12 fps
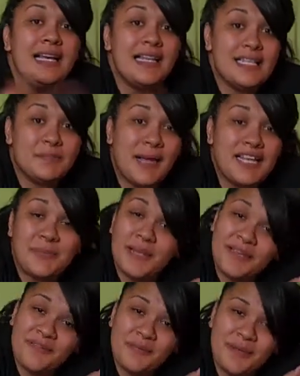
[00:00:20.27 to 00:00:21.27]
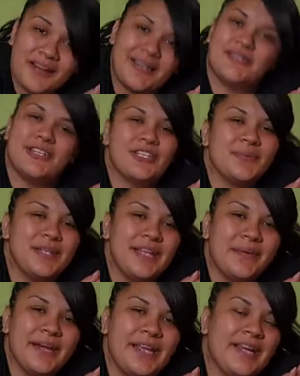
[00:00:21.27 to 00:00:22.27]
this past weekend for my graduation when
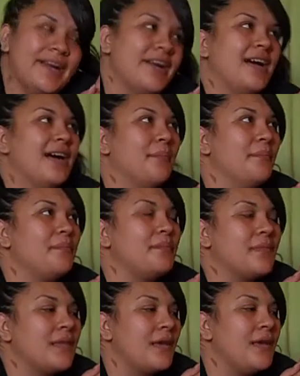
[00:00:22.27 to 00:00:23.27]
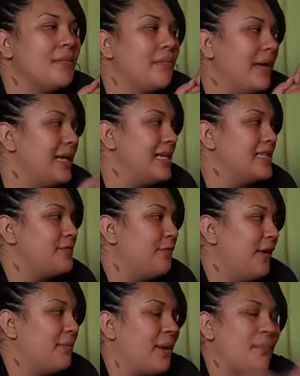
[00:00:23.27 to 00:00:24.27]
they were here, um, my niece
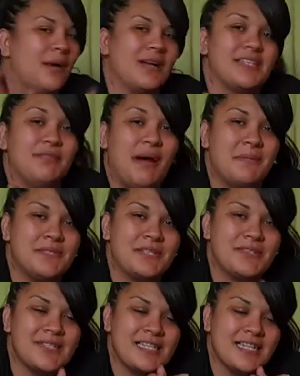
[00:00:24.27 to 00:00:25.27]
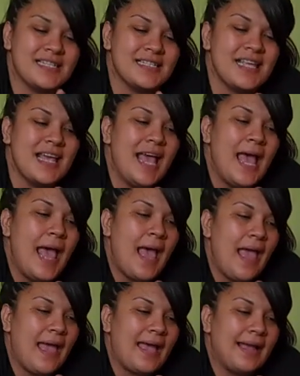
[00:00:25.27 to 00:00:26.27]
found my box of popsicle sticks.
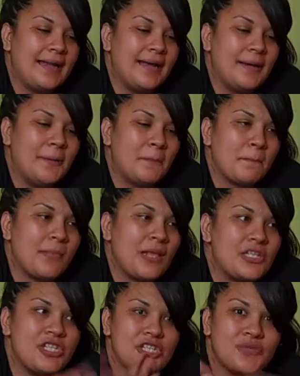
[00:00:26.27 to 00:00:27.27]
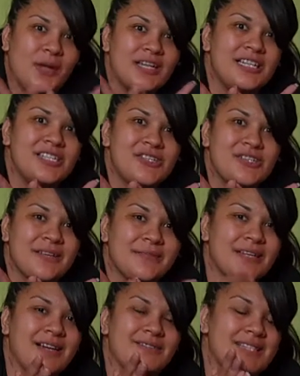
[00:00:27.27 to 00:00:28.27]
And um, she just wanted to do
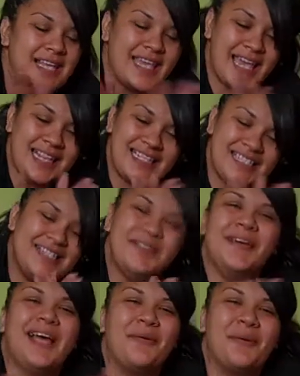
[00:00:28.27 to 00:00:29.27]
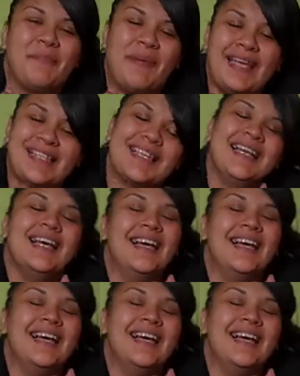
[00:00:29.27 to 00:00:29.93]
something. I was like, "Yay, let's do it! I want to paint."